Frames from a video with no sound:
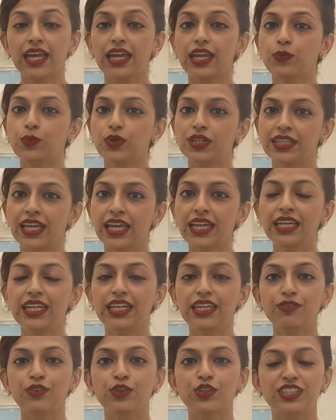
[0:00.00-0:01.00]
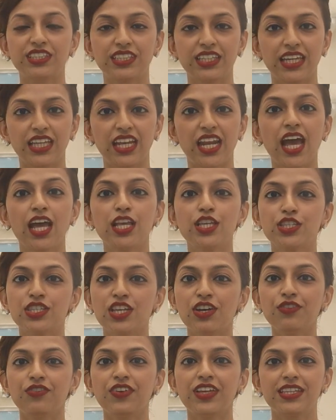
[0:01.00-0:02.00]
It will then leave your skin
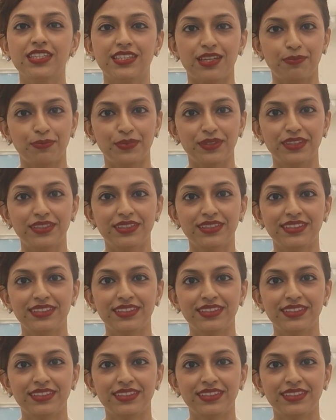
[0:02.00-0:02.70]
soft and supple.